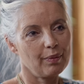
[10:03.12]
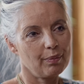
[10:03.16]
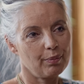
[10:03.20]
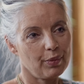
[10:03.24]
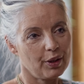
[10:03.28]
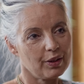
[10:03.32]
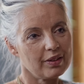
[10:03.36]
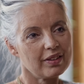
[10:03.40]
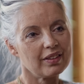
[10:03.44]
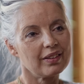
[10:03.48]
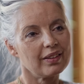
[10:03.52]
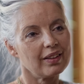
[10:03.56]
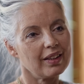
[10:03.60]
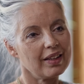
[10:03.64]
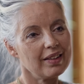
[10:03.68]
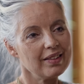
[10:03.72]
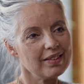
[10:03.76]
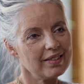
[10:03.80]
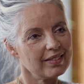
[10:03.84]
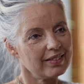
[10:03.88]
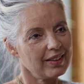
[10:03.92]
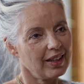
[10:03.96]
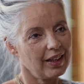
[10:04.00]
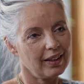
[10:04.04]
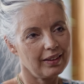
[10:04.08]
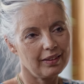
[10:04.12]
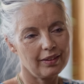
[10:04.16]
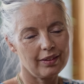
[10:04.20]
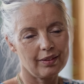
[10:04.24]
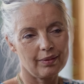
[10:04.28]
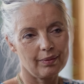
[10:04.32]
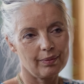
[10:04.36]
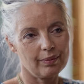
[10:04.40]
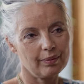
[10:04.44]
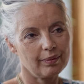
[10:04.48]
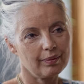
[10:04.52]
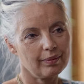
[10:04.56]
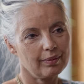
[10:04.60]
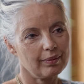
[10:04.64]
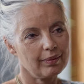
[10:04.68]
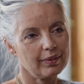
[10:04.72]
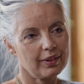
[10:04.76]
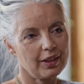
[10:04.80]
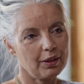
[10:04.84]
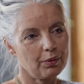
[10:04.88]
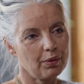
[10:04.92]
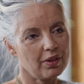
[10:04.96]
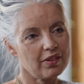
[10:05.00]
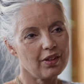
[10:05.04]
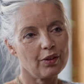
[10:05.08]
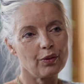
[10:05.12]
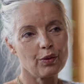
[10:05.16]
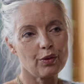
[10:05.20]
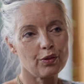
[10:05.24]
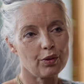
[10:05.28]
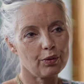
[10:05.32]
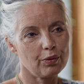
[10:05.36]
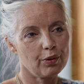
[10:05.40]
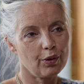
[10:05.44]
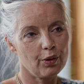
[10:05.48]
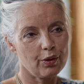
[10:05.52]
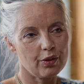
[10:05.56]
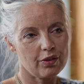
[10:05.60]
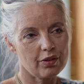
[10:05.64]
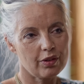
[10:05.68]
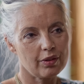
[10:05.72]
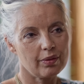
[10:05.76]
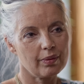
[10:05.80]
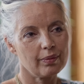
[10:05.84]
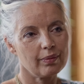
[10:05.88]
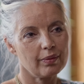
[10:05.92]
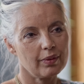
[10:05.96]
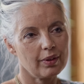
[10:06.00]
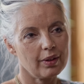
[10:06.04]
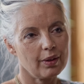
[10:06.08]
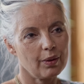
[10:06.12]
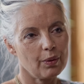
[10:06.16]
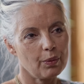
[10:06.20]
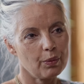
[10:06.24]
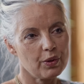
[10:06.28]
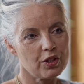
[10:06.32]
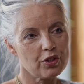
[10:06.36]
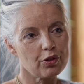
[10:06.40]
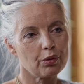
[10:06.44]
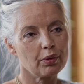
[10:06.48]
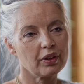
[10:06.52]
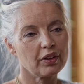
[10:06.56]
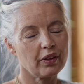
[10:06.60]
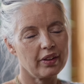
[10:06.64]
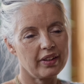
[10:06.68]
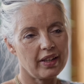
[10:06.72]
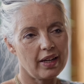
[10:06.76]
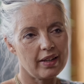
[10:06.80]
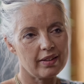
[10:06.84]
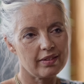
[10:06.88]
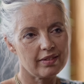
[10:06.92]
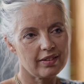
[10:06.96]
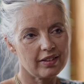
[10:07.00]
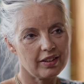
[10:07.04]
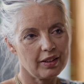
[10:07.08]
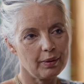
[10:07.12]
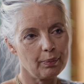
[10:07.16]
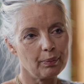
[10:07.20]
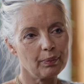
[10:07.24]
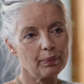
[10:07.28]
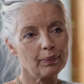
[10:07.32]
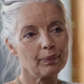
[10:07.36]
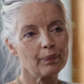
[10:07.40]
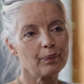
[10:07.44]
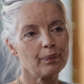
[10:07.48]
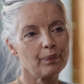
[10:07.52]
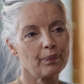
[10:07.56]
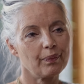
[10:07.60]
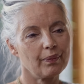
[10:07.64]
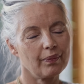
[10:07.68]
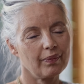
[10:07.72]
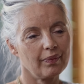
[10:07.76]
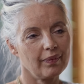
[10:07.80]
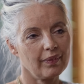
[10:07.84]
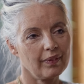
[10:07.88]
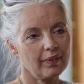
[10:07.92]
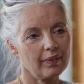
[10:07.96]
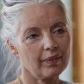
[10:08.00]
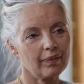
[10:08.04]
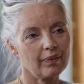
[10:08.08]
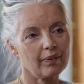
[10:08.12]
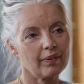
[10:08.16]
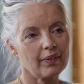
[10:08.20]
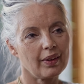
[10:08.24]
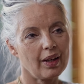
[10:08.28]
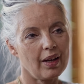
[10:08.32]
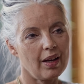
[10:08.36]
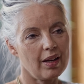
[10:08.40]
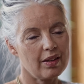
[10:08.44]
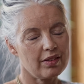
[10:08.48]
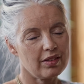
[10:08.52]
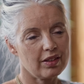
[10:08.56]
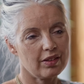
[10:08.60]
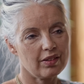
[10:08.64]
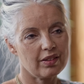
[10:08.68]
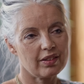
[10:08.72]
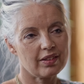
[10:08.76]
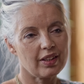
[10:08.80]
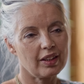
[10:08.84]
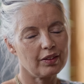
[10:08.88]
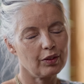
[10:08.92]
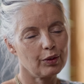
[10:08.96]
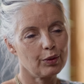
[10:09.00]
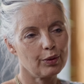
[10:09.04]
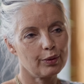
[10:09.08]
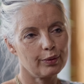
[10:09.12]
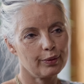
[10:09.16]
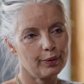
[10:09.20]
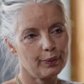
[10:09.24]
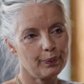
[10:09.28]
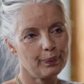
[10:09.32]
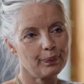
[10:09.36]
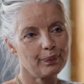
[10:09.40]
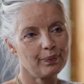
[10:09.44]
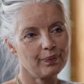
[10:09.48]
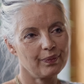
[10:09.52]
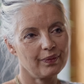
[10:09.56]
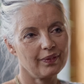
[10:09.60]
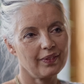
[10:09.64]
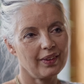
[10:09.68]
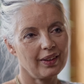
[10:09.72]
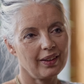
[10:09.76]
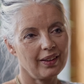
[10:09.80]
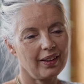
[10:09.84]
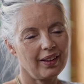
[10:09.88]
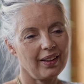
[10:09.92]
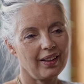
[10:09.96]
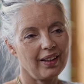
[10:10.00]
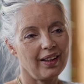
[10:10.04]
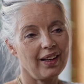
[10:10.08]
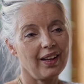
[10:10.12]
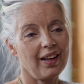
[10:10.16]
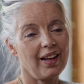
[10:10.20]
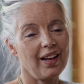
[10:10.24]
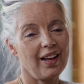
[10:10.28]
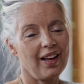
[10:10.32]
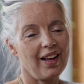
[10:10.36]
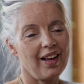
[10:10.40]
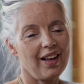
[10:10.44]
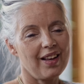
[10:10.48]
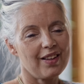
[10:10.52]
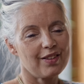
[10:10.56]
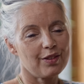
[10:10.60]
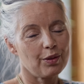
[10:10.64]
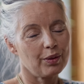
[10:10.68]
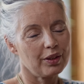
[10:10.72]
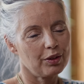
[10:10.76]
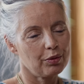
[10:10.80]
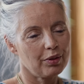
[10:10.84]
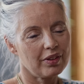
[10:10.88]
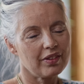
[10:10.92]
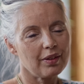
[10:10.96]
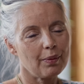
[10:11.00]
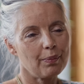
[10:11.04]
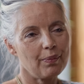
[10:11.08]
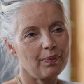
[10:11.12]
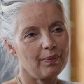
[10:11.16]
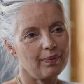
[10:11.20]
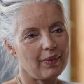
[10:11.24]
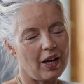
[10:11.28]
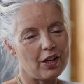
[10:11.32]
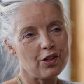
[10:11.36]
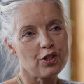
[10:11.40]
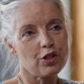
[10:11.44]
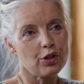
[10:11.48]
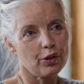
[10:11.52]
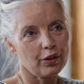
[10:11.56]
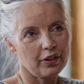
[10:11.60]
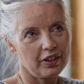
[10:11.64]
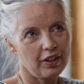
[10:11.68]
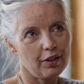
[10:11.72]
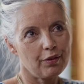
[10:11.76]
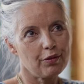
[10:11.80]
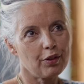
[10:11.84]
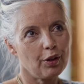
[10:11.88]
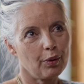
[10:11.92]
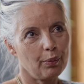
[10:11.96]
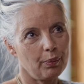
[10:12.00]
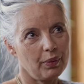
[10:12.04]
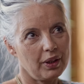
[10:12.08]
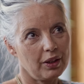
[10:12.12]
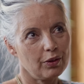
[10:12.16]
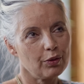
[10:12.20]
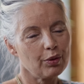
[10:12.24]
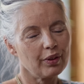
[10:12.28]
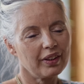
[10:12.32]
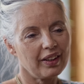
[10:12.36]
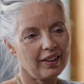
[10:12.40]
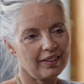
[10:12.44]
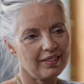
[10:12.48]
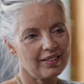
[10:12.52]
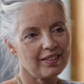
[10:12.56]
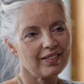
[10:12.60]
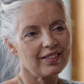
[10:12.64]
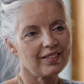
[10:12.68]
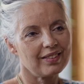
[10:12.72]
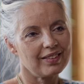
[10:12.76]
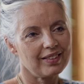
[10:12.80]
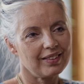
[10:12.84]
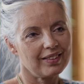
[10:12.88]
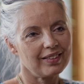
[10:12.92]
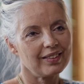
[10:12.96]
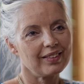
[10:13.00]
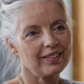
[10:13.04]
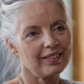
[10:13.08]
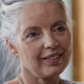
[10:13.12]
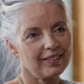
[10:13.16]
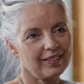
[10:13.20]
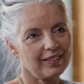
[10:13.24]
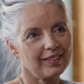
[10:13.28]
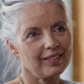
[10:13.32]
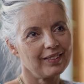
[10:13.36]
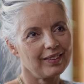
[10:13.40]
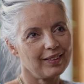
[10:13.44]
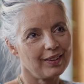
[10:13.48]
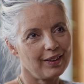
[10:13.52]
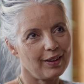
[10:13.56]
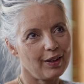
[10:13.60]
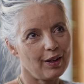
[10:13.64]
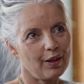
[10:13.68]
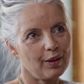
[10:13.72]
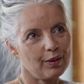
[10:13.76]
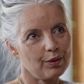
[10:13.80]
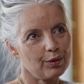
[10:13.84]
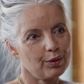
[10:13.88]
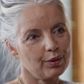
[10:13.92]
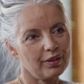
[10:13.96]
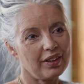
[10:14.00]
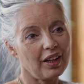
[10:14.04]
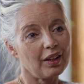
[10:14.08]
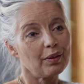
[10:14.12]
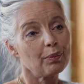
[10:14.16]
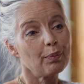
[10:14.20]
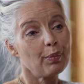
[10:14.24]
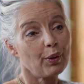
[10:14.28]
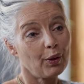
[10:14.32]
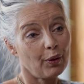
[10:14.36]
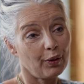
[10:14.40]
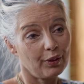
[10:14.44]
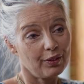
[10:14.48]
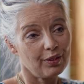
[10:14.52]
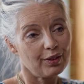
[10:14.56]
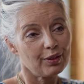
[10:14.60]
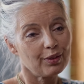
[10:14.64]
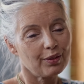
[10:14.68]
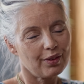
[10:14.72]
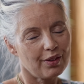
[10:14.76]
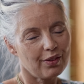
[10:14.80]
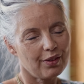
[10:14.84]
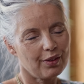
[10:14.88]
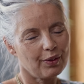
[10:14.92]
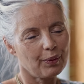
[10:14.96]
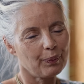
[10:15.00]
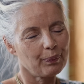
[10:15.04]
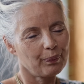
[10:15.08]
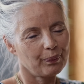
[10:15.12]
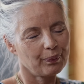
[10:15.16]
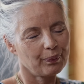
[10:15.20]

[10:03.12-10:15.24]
But inside, there was another voice which recognized him as his Sadhguru. So it was a journey for me to get to that point also.